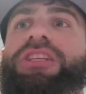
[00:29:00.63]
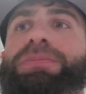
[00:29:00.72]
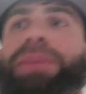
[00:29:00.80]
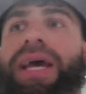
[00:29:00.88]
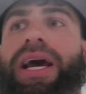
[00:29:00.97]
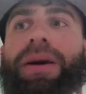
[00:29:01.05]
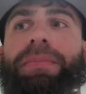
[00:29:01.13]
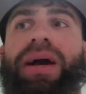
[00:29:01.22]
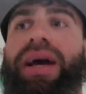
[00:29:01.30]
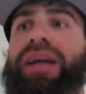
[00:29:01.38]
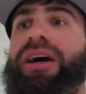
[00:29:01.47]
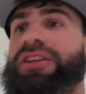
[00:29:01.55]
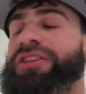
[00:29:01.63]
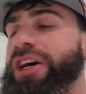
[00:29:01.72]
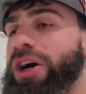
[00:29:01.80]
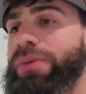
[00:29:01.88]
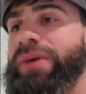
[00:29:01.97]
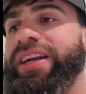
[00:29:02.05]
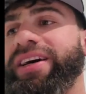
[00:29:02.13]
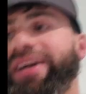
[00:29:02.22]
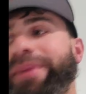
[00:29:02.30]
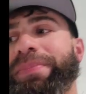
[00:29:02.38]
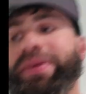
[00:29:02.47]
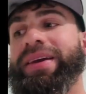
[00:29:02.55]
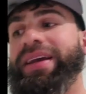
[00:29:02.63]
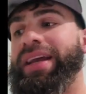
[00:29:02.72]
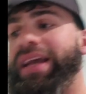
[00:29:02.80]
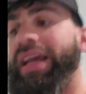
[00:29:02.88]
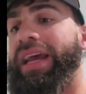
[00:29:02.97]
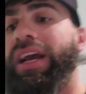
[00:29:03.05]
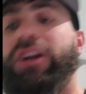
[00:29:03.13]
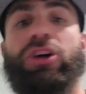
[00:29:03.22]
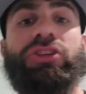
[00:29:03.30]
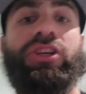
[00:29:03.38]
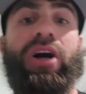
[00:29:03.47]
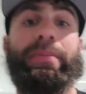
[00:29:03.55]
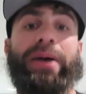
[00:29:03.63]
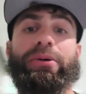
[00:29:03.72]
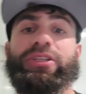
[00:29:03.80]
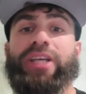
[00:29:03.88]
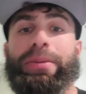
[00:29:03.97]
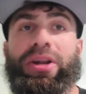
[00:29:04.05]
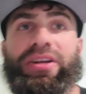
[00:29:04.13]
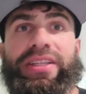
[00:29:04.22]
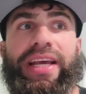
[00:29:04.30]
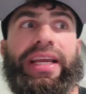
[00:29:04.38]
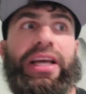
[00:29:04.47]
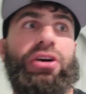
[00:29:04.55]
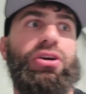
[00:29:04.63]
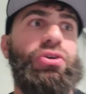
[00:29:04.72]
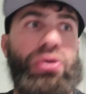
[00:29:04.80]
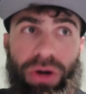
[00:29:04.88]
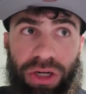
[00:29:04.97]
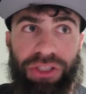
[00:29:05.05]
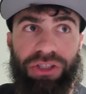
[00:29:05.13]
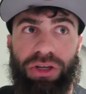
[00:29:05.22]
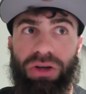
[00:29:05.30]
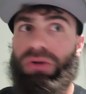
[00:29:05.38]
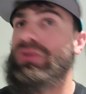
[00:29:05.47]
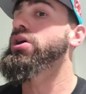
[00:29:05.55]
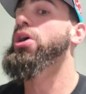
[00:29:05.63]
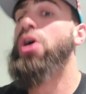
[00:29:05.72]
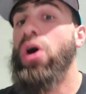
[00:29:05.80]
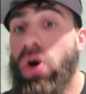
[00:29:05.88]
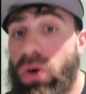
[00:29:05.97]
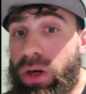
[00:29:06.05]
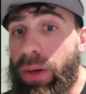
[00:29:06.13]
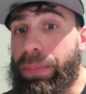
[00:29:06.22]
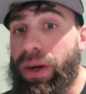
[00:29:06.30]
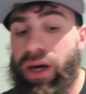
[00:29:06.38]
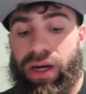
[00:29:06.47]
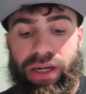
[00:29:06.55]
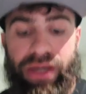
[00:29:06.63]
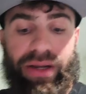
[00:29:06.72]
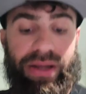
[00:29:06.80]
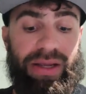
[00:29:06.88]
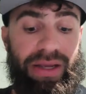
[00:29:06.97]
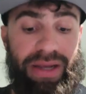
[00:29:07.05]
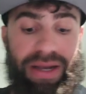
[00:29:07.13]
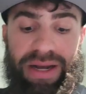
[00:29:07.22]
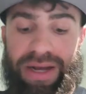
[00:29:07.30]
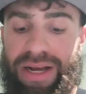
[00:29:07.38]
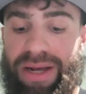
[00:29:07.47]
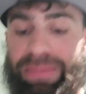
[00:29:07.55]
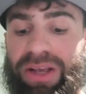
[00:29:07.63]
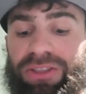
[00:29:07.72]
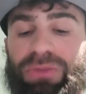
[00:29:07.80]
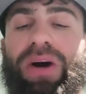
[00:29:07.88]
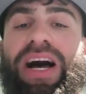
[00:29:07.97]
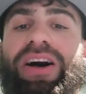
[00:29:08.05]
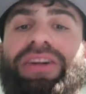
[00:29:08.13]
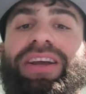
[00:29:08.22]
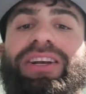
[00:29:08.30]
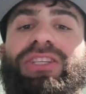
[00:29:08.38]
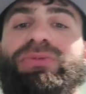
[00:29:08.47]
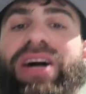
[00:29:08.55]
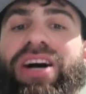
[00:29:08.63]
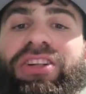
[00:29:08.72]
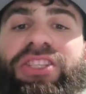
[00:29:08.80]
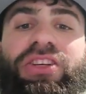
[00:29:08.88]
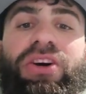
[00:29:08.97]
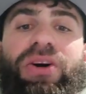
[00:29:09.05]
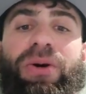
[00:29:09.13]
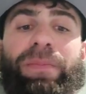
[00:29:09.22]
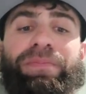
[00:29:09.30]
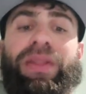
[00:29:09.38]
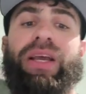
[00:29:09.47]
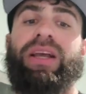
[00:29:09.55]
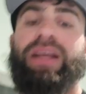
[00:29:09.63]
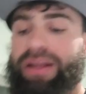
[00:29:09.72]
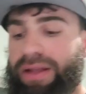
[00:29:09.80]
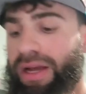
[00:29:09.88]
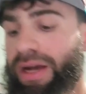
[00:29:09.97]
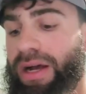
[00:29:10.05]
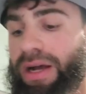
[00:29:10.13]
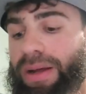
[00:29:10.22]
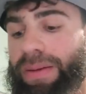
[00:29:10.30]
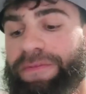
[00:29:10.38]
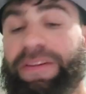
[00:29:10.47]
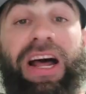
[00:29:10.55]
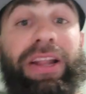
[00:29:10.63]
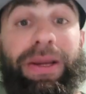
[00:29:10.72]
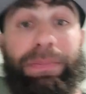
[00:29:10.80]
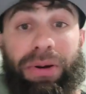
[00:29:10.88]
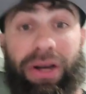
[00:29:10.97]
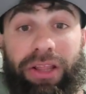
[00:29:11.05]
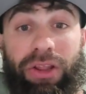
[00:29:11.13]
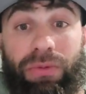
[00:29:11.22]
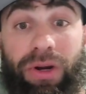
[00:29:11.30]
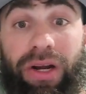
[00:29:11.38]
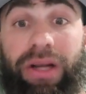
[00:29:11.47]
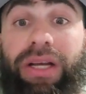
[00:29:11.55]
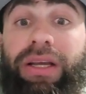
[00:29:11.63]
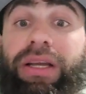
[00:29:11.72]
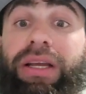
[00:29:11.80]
spam. I got Tailwind up, and close combat was able to take out Cornerstone, Ogerpon. It was wild. So Valiant put in the work.